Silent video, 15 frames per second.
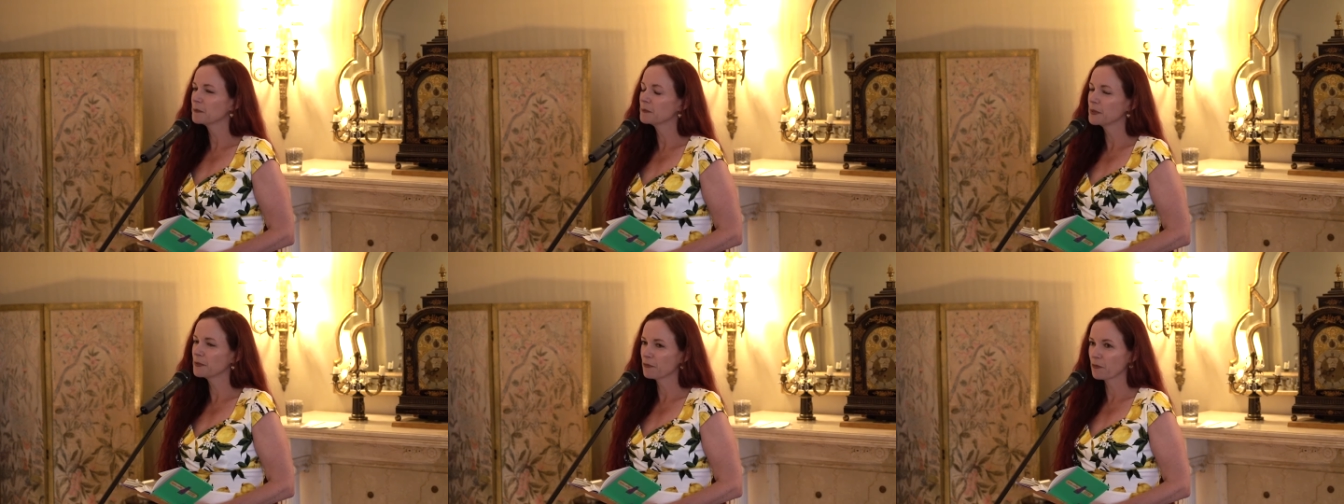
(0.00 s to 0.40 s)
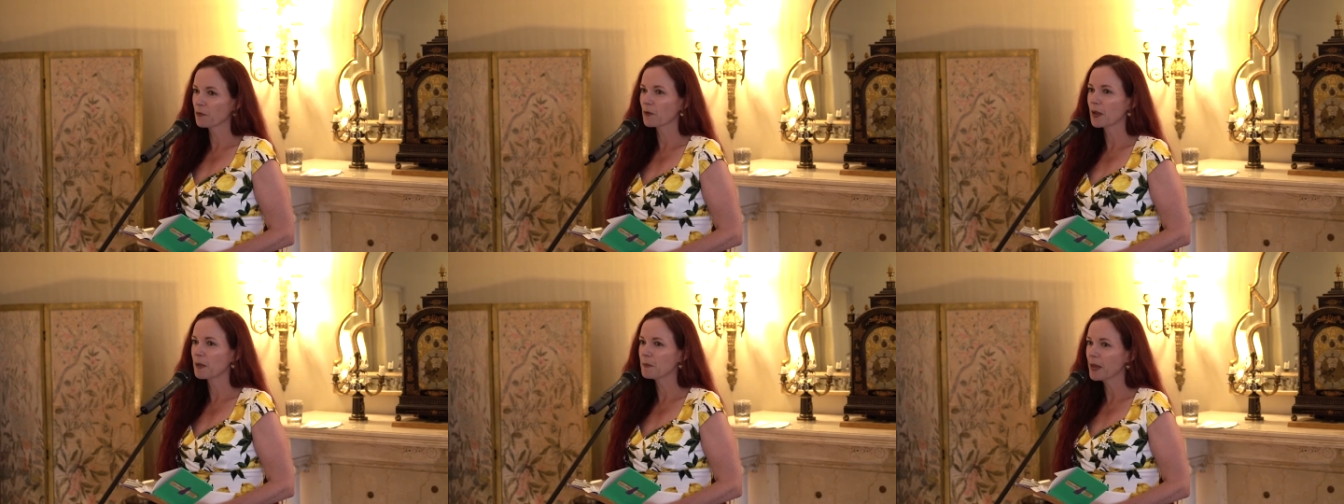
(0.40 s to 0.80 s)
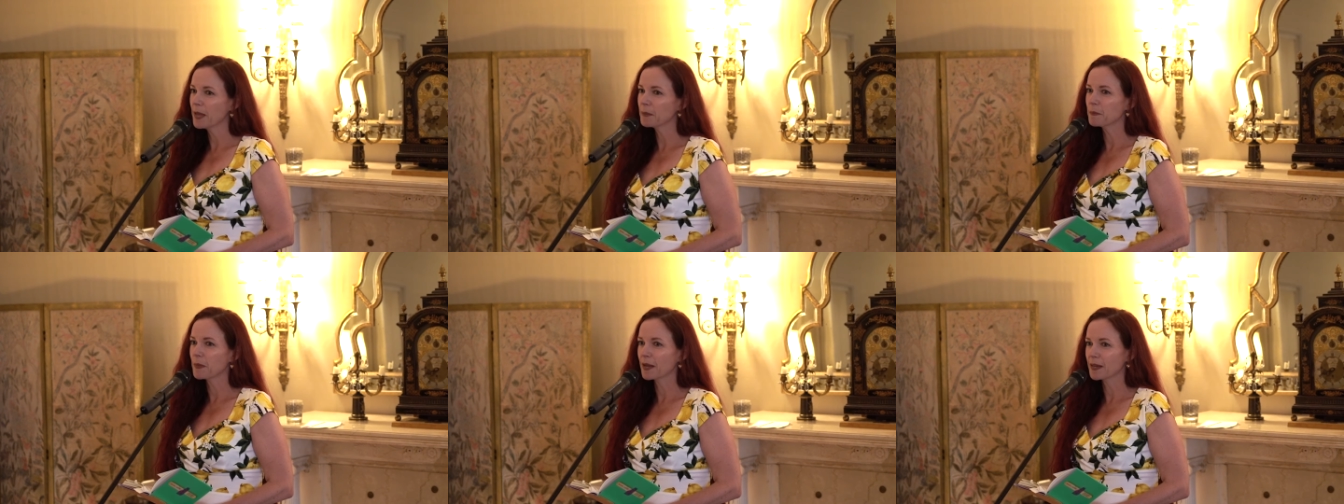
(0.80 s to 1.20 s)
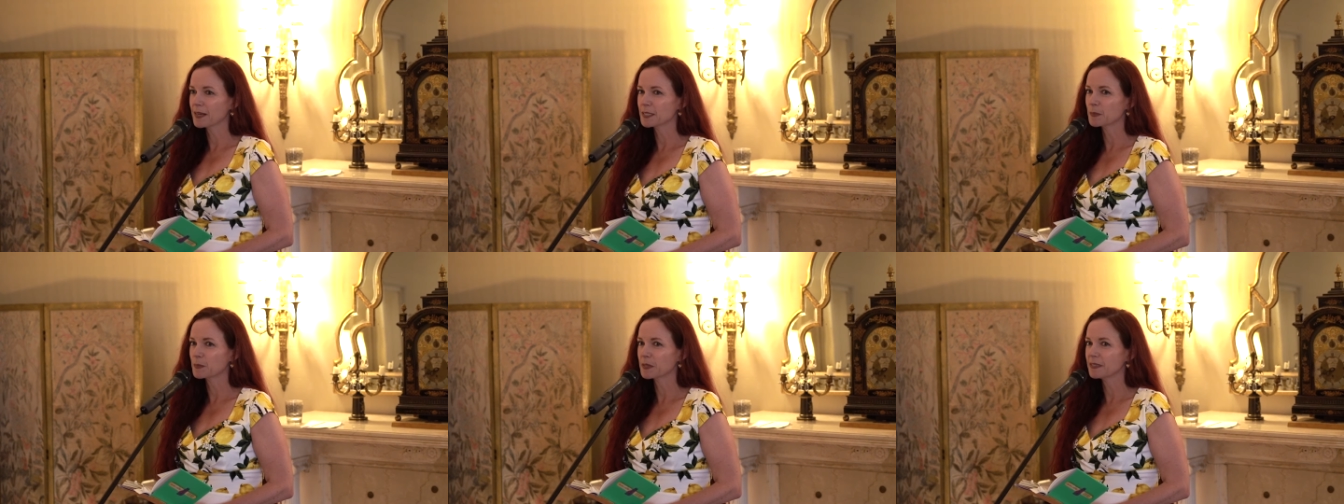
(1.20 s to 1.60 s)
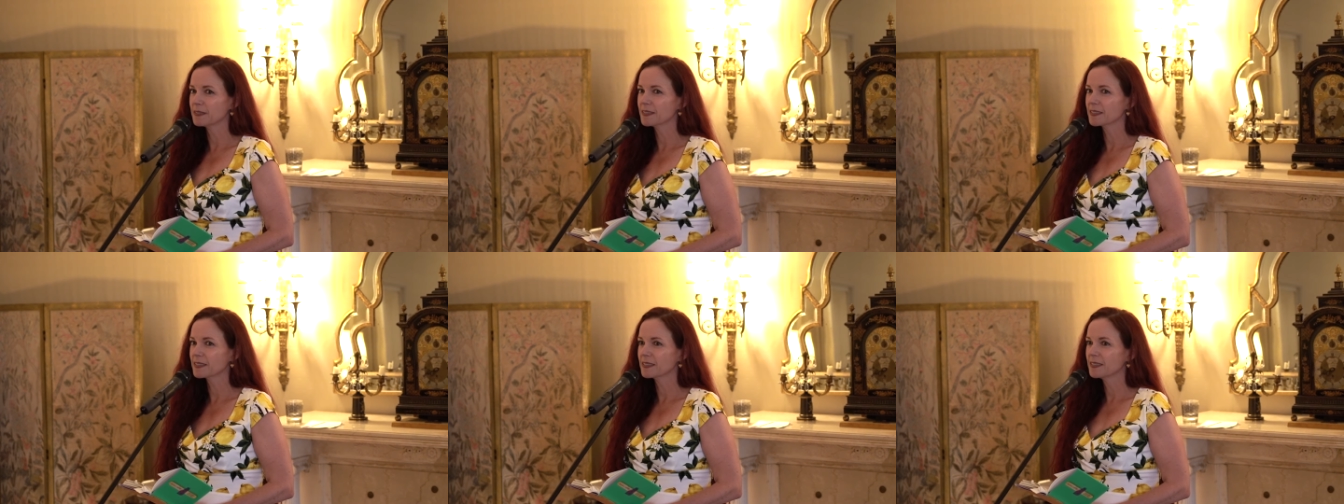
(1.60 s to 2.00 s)
before I met my
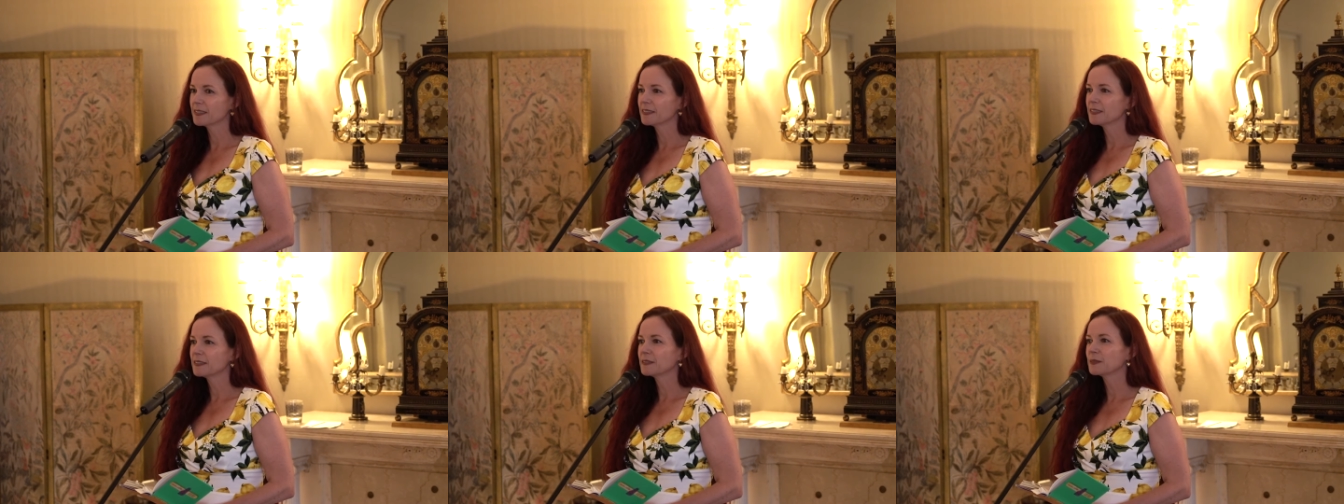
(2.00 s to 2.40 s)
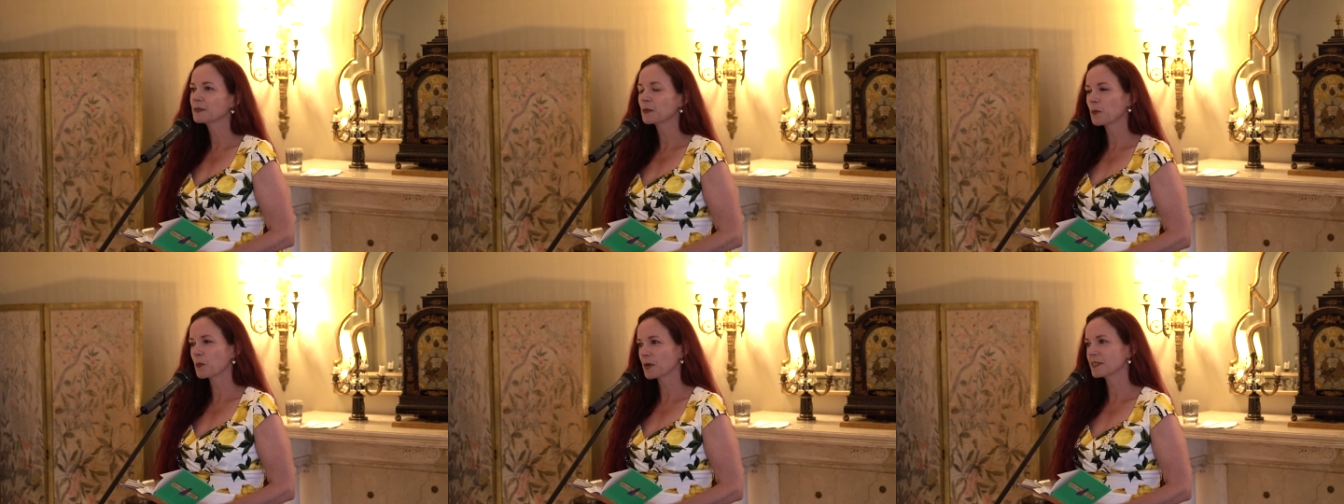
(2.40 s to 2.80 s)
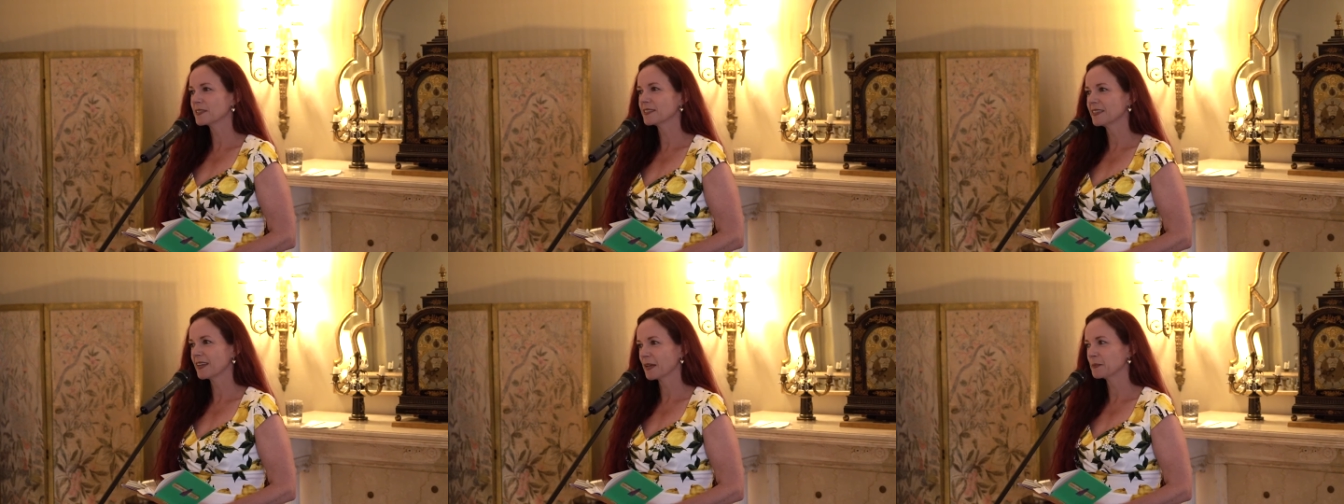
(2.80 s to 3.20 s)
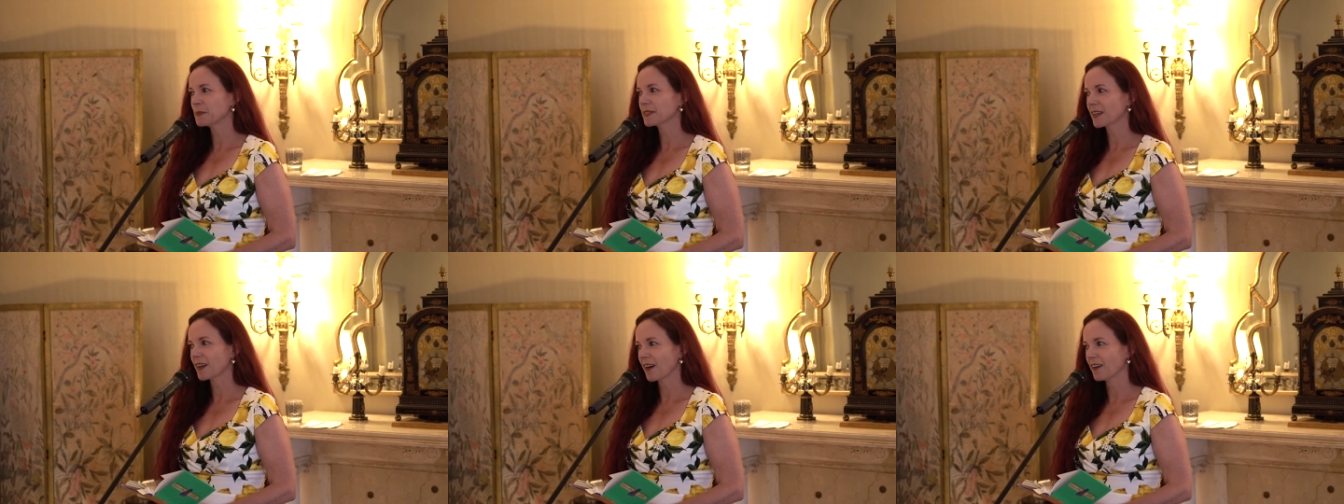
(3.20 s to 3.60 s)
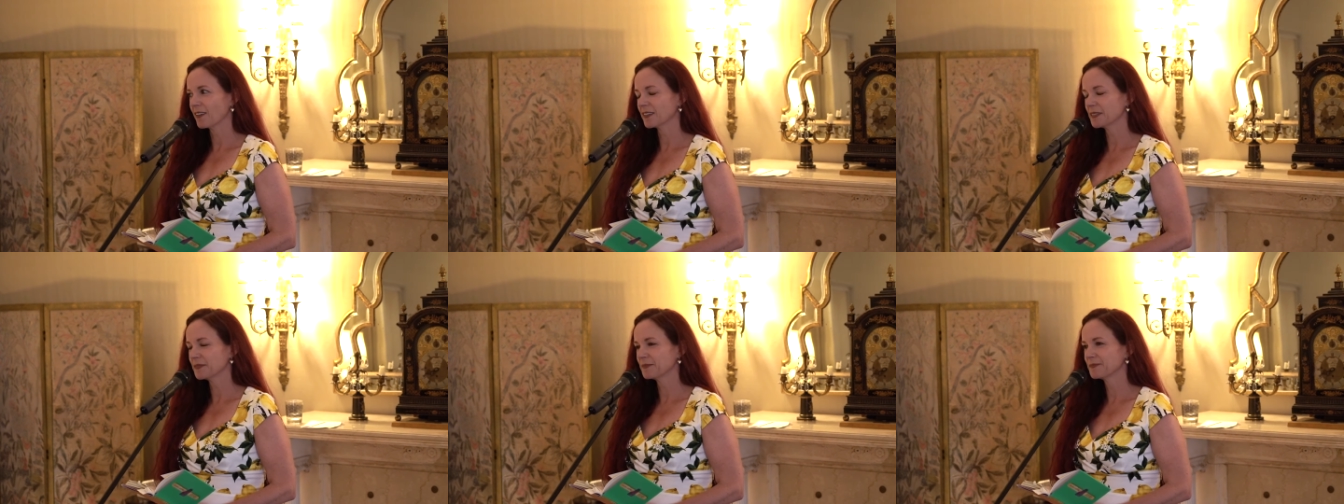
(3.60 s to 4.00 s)
husband, was named
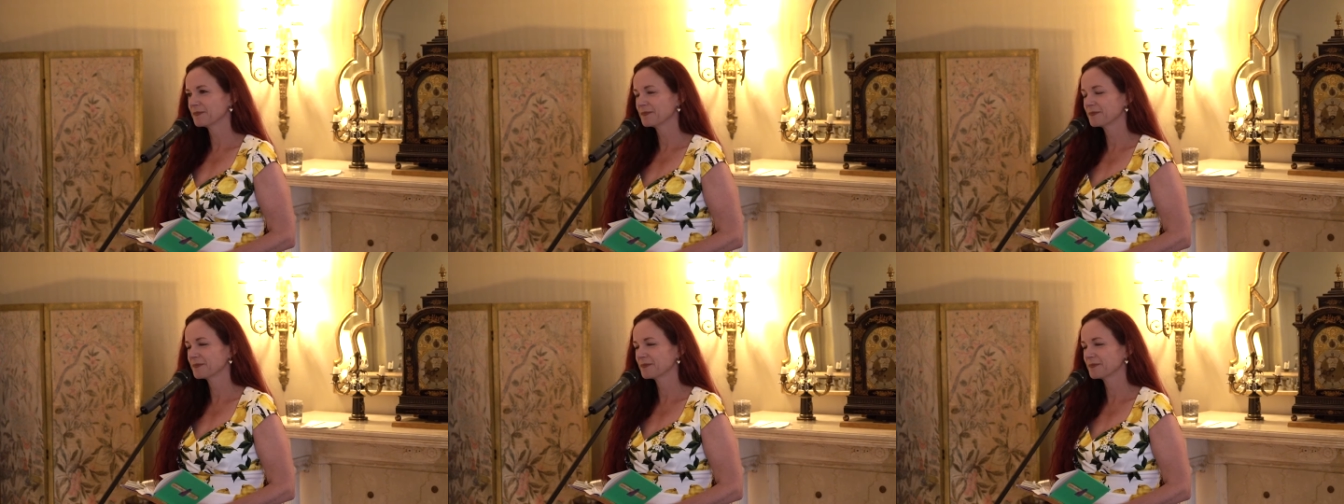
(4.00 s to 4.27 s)
Colin.